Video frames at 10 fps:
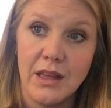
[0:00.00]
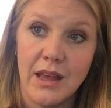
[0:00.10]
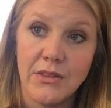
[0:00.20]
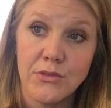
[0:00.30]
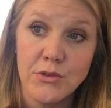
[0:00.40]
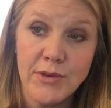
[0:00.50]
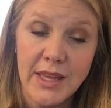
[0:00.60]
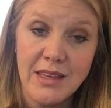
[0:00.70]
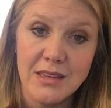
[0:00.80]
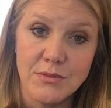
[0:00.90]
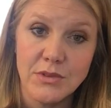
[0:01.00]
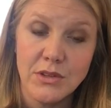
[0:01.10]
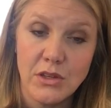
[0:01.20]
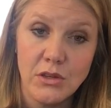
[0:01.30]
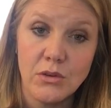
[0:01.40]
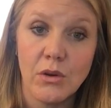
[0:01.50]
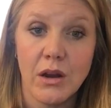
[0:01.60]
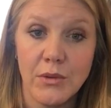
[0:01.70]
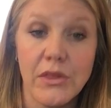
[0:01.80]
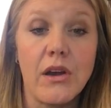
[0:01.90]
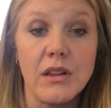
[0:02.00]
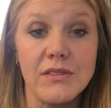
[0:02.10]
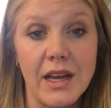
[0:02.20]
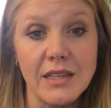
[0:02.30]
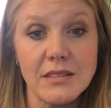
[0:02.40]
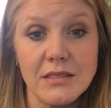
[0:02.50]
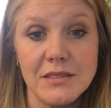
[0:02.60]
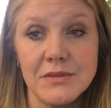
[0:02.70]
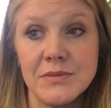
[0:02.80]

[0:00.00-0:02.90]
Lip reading: and through him, you are with all of us.